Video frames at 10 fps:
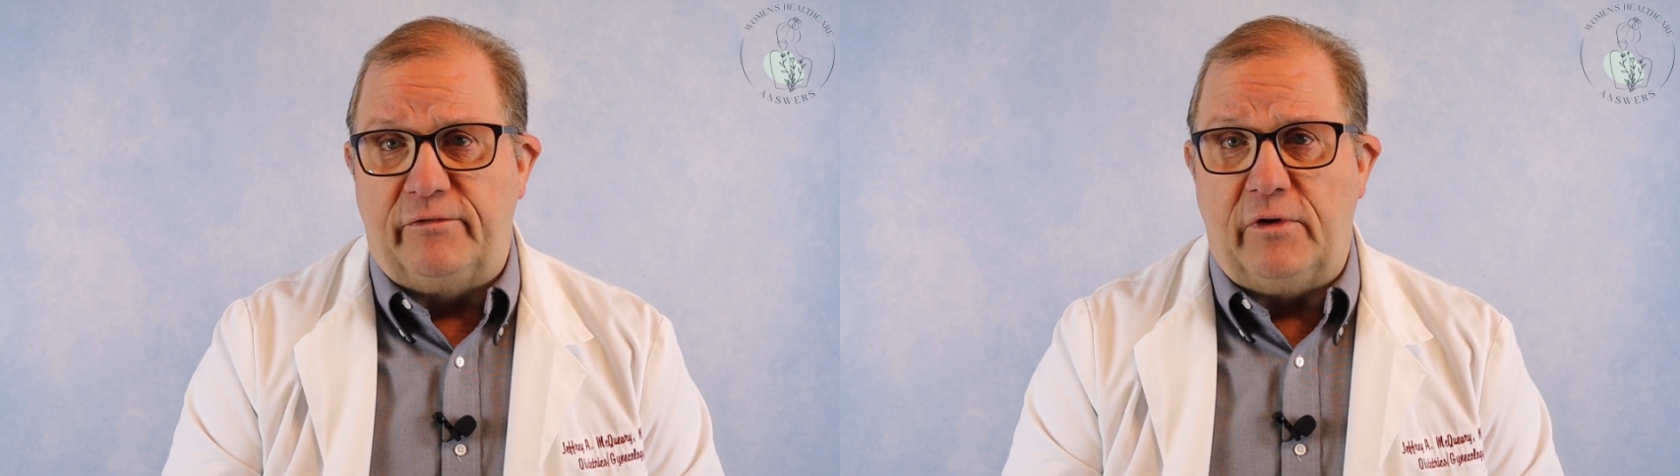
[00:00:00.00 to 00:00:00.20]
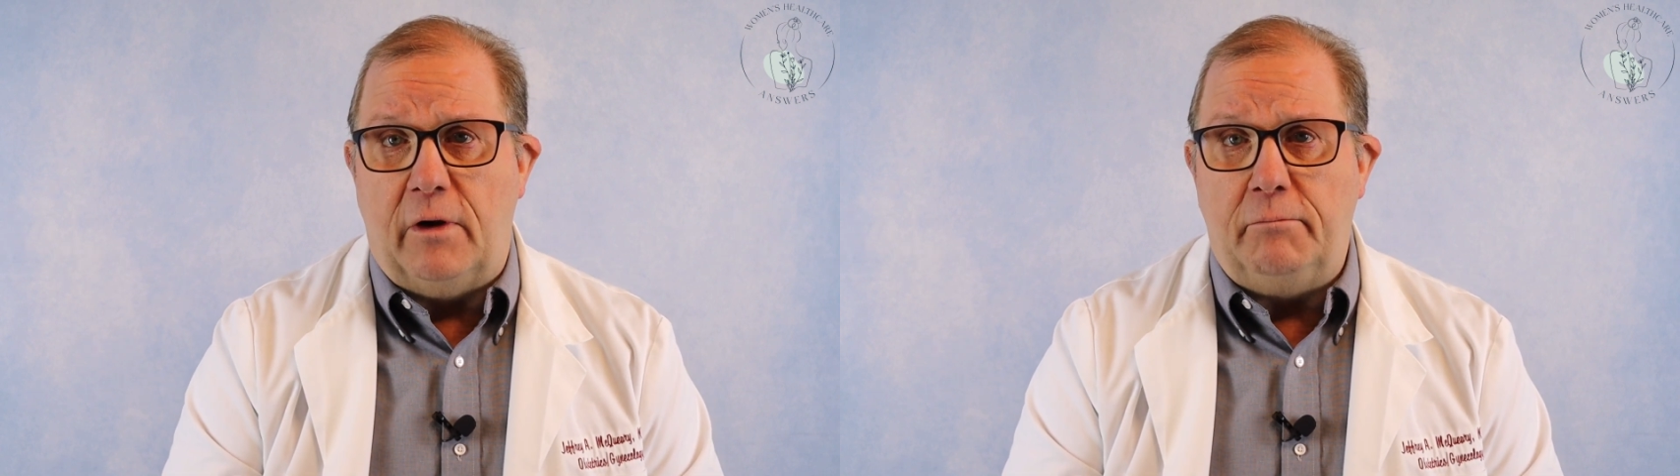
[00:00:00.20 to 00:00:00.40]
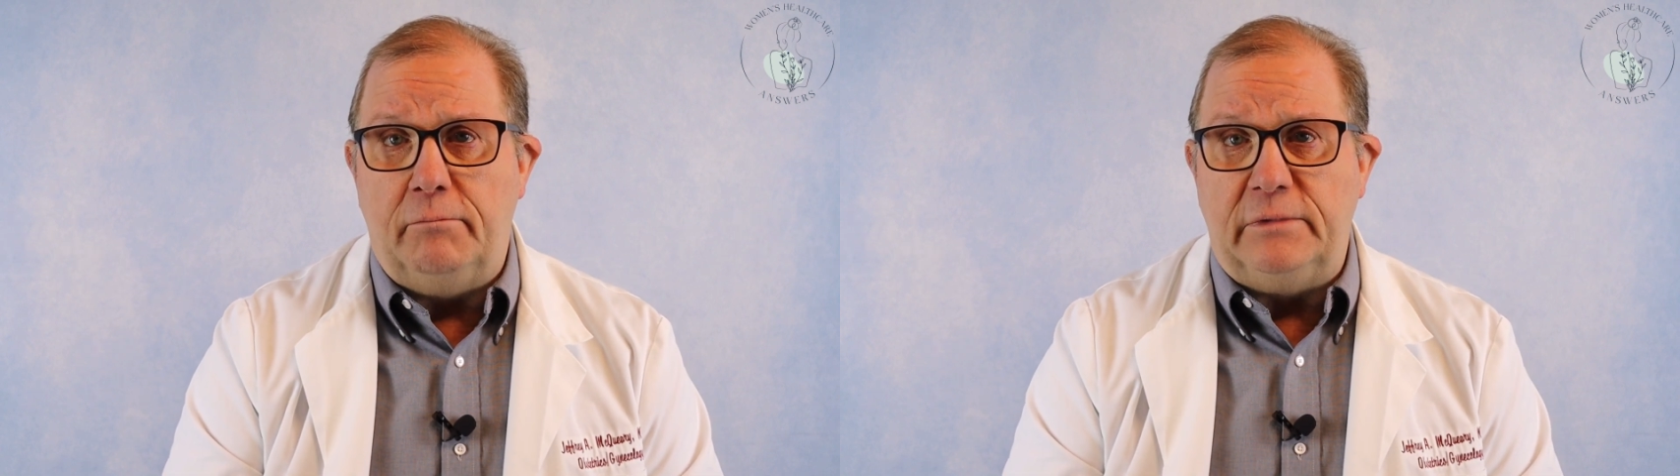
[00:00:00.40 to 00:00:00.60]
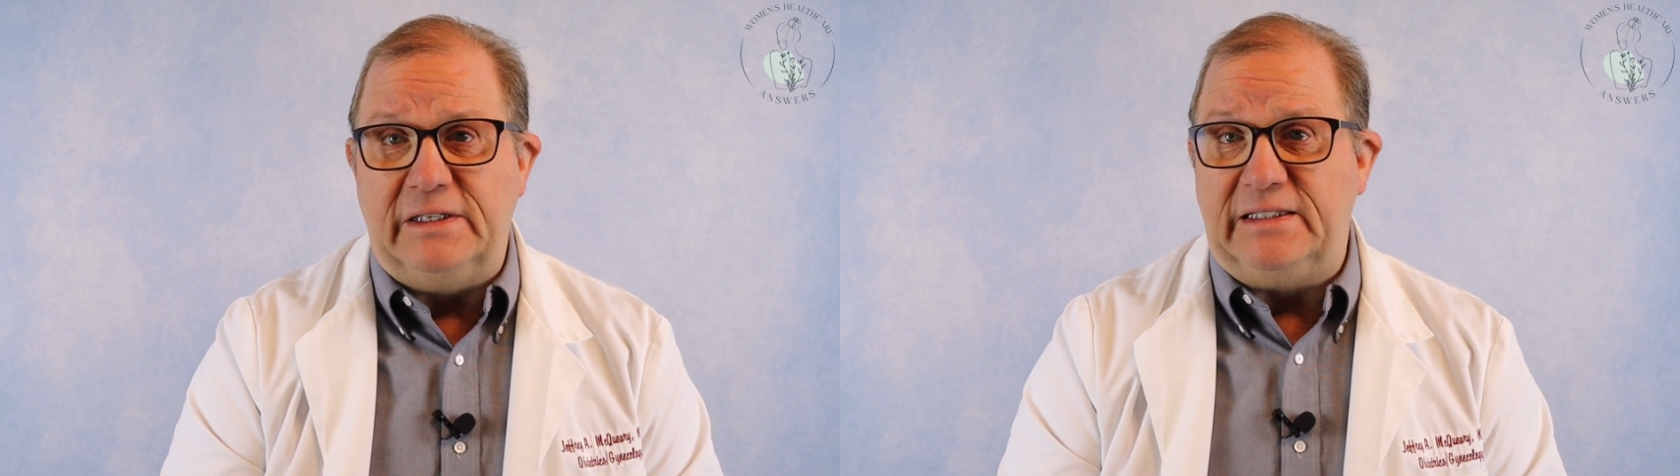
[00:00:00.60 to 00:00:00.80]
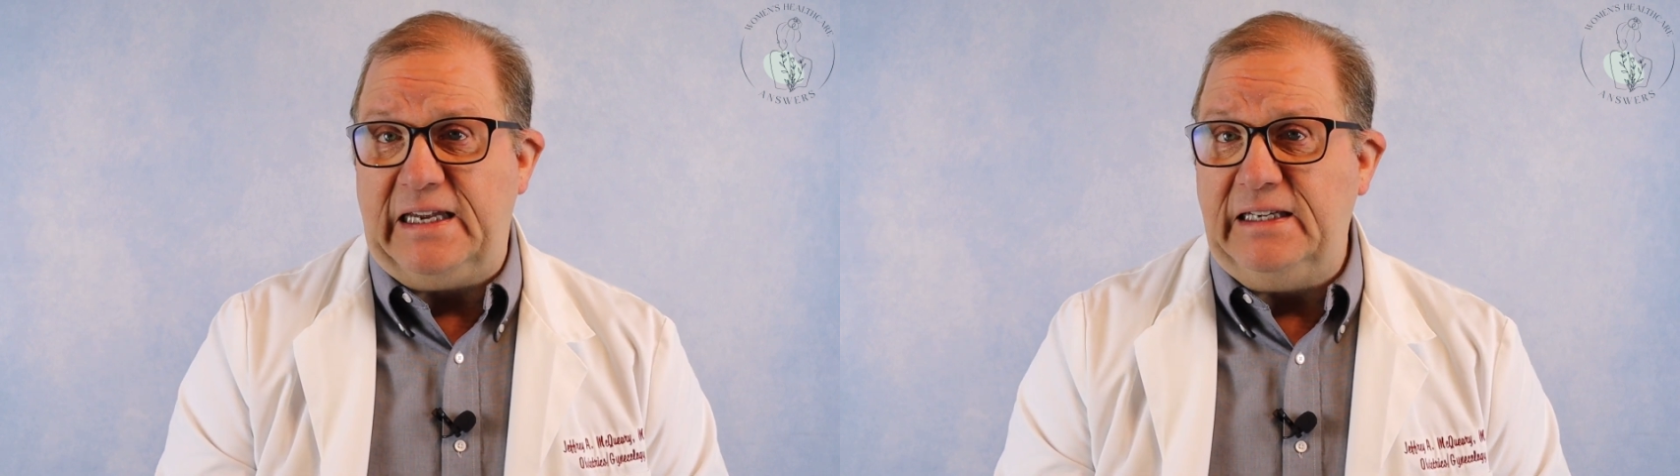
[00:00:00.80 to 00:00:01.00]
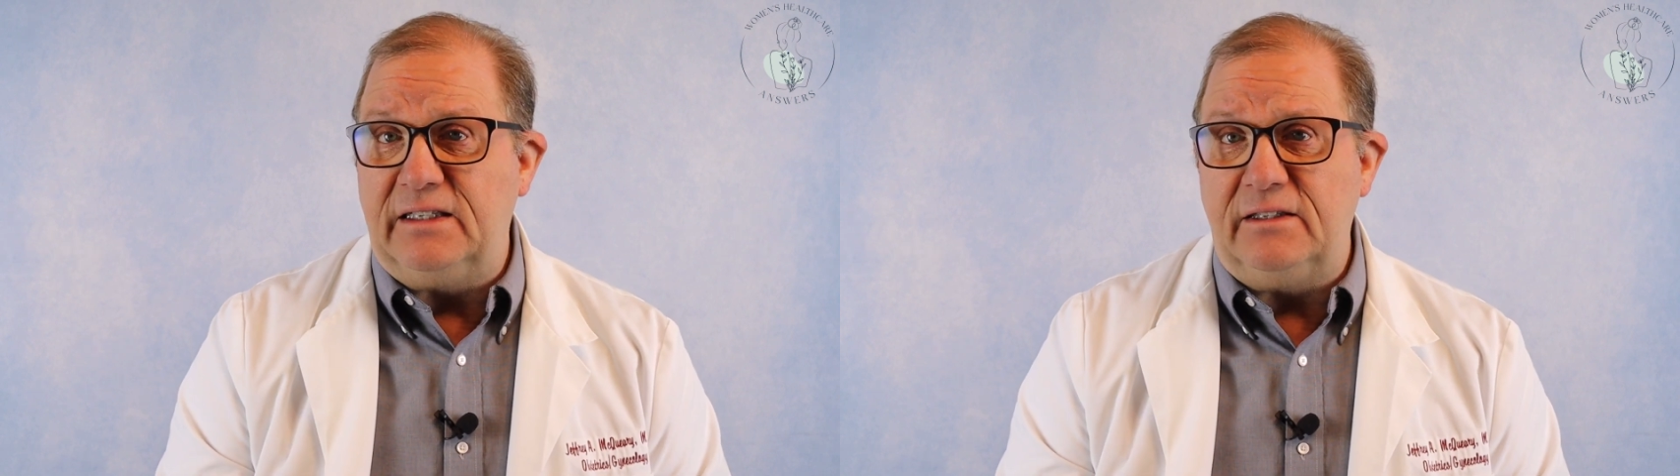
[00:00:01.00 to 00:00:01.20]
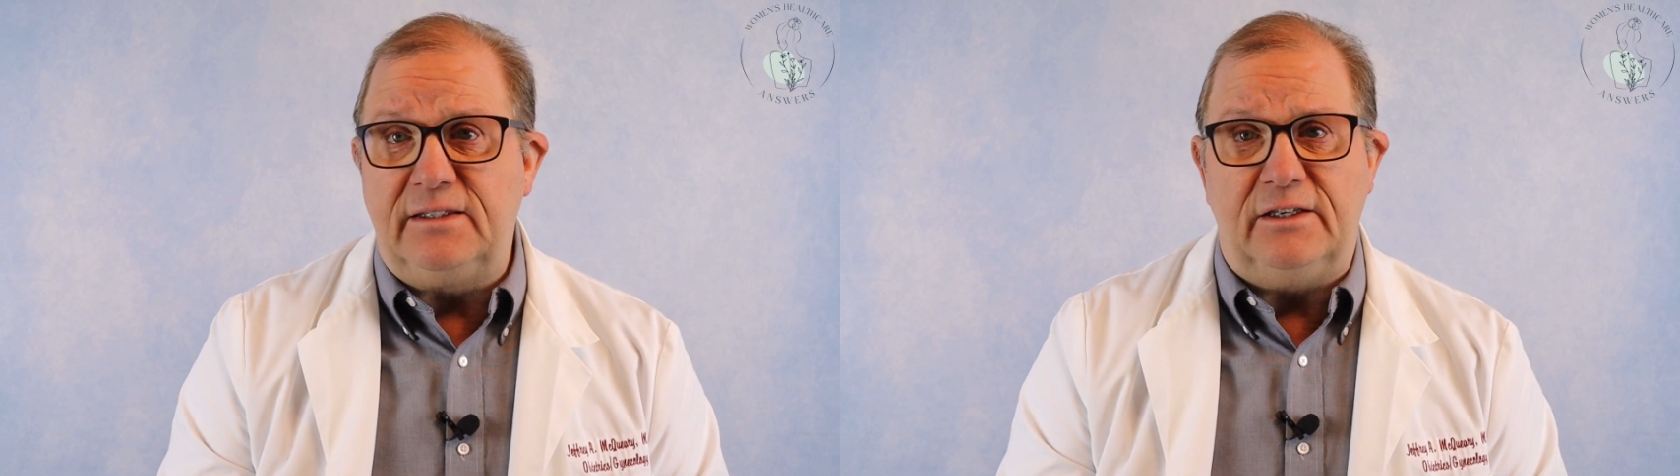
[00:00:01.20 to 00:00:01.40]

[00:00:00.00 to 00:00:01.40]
from diseases